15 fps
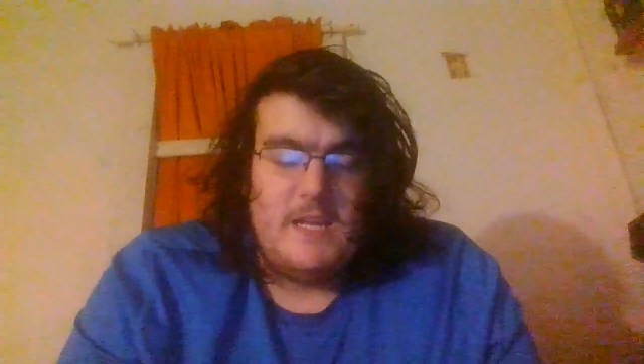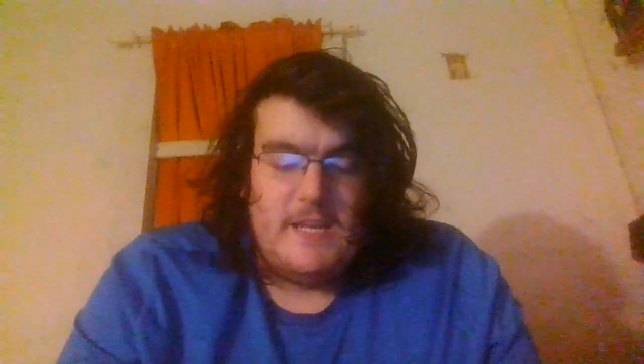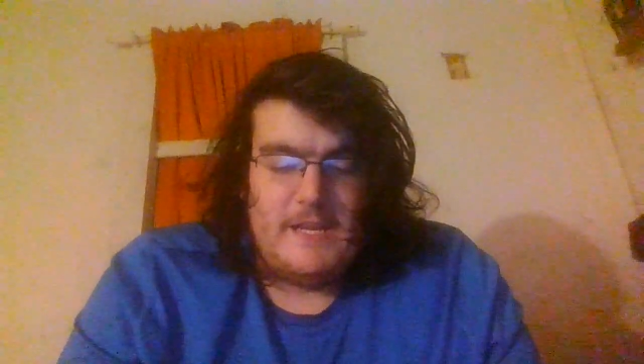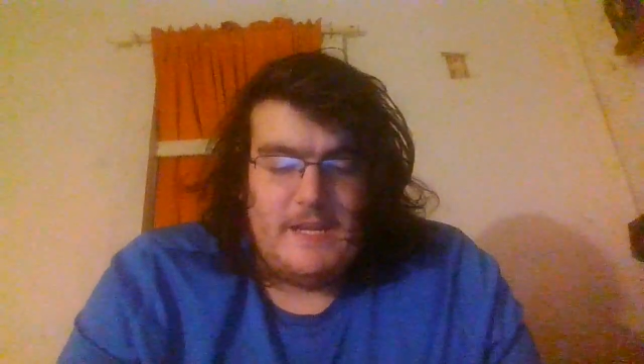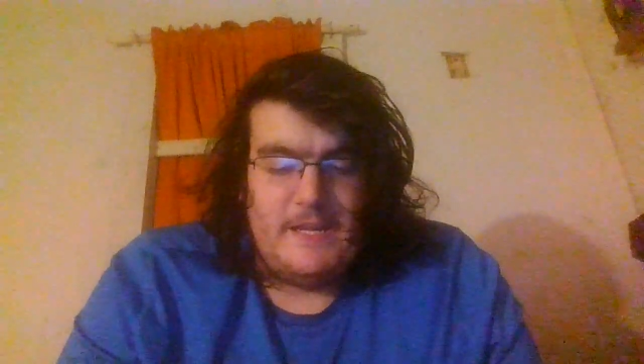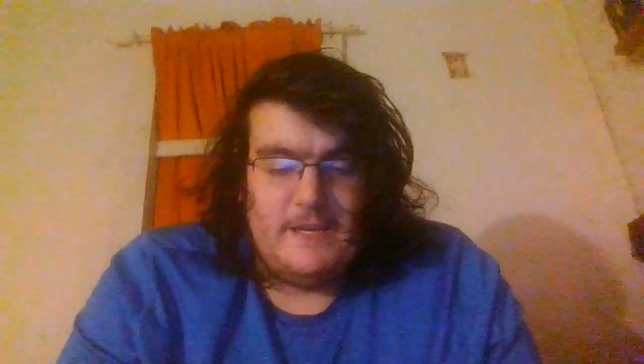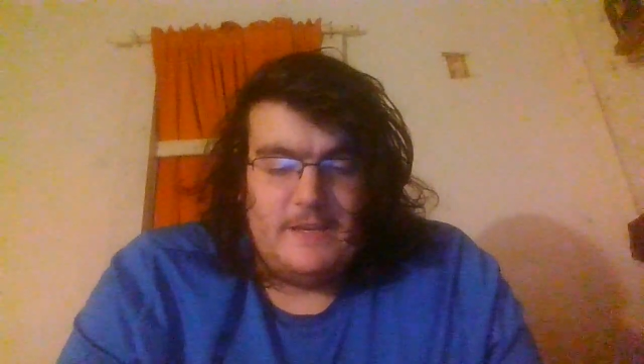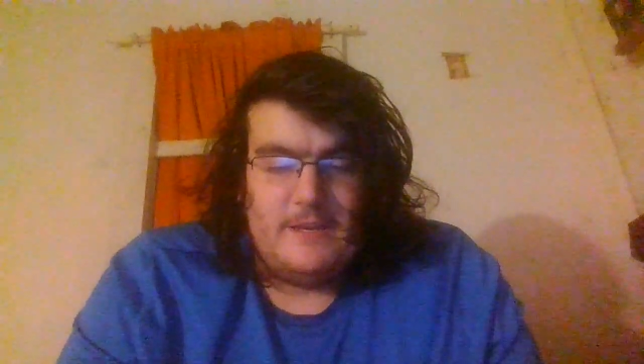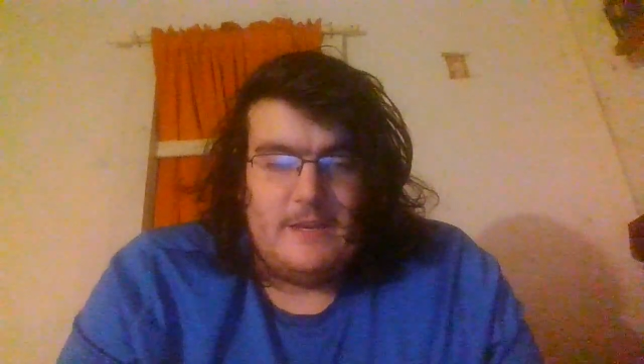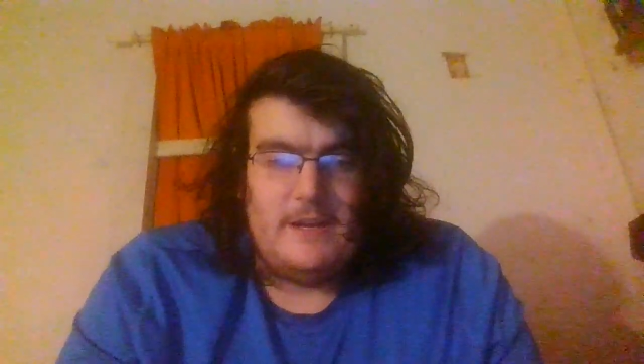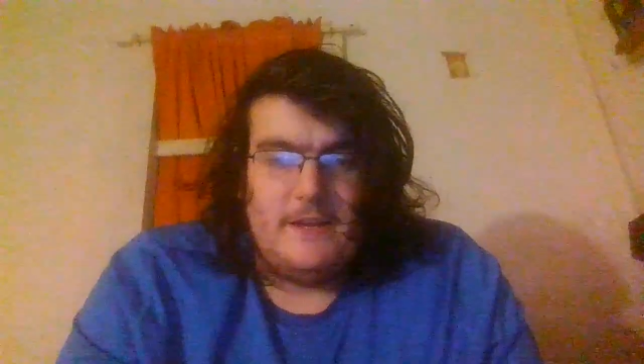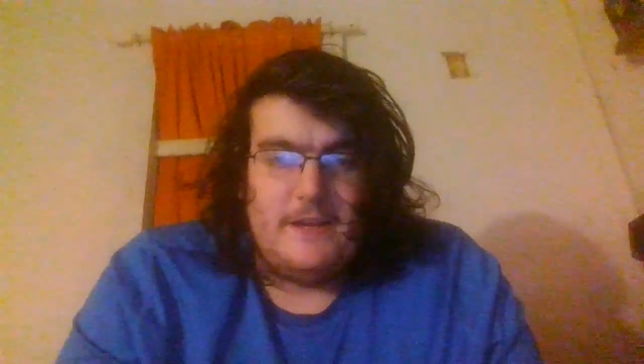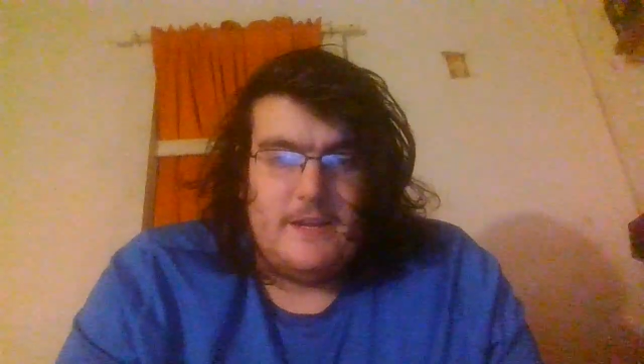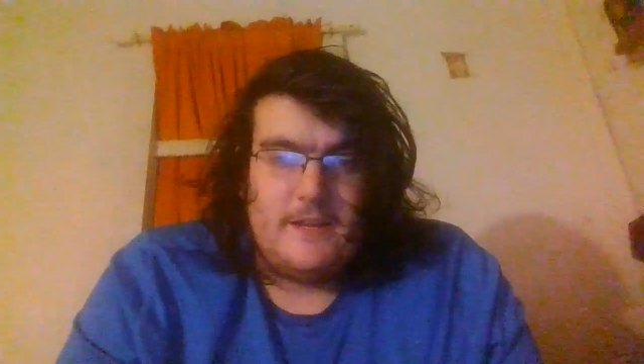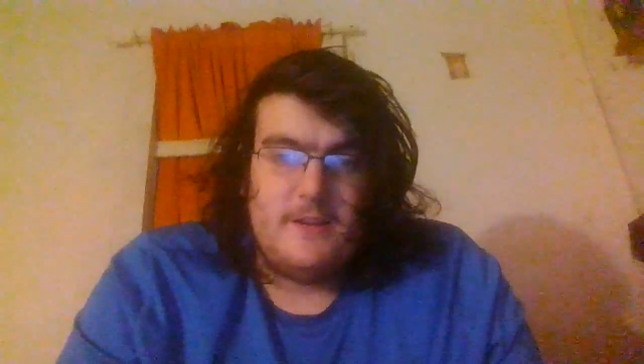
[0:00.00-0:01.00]
And
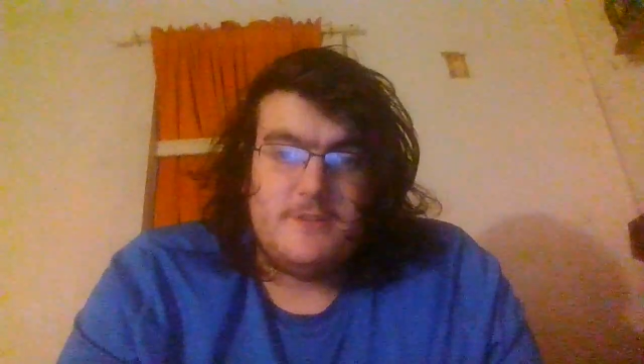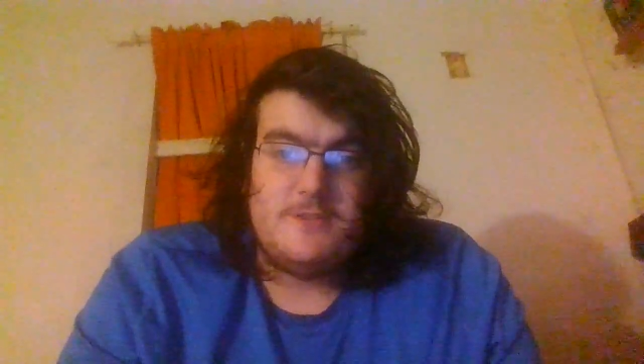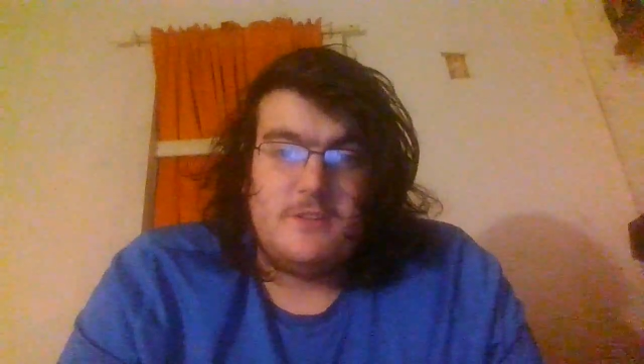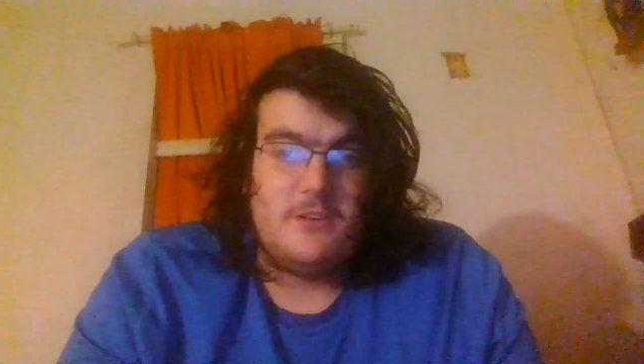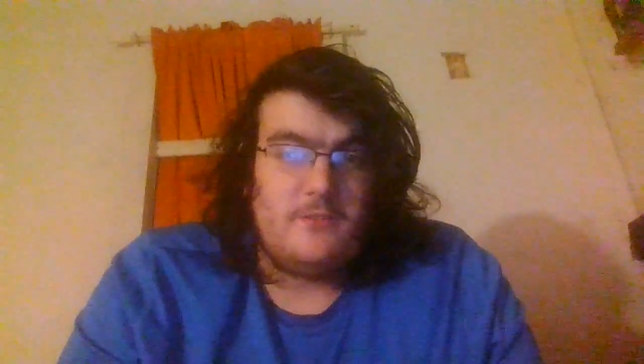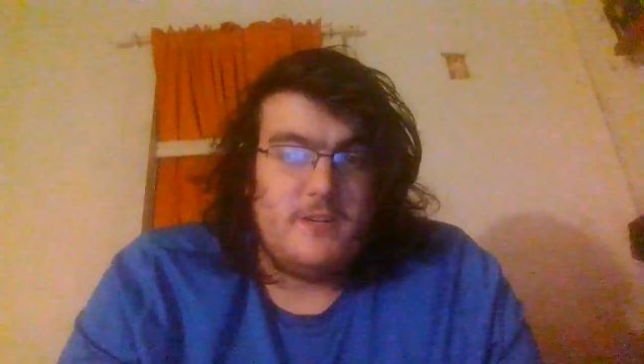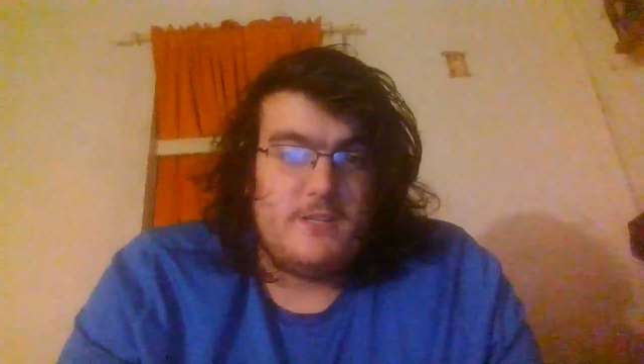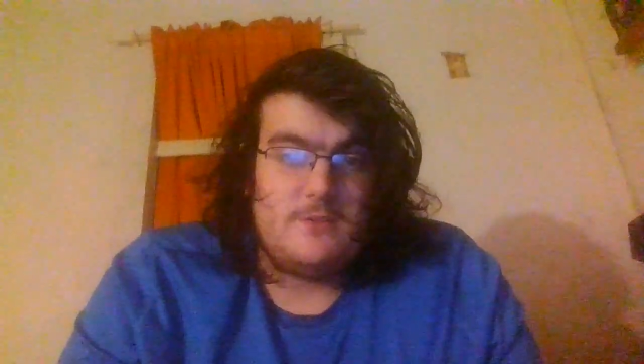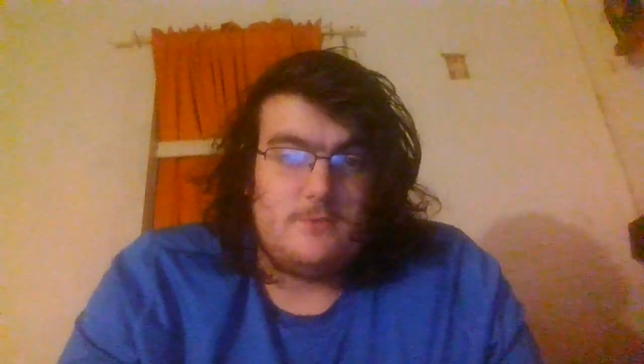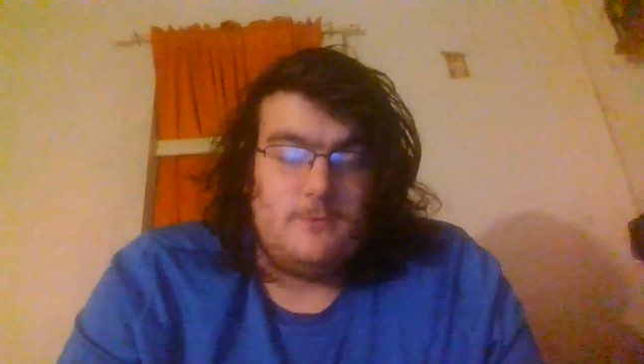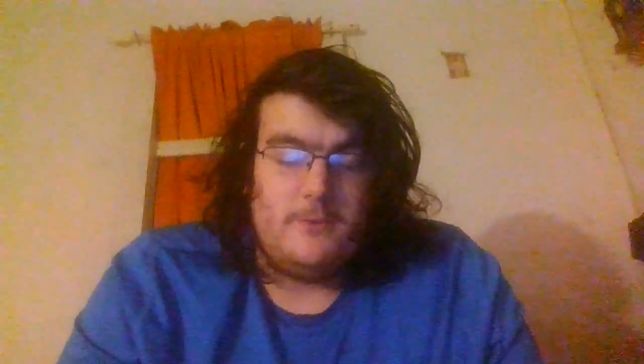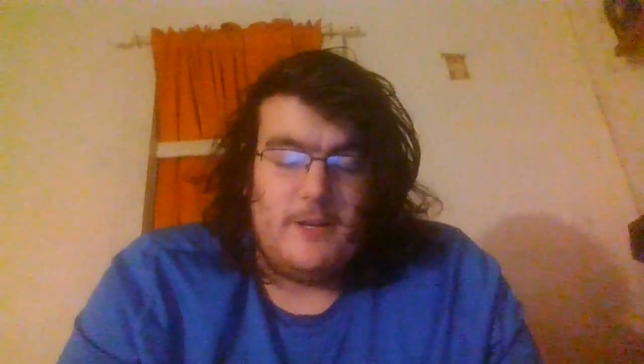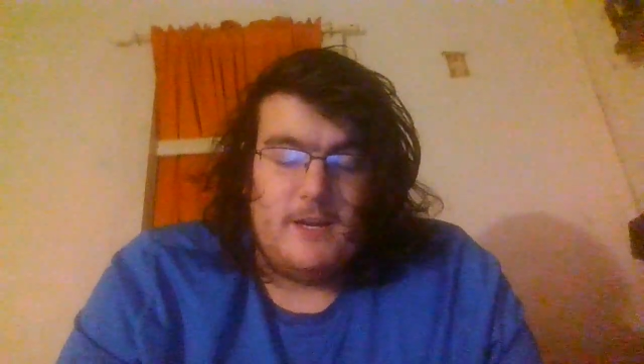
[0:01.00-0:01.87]
here's to a great school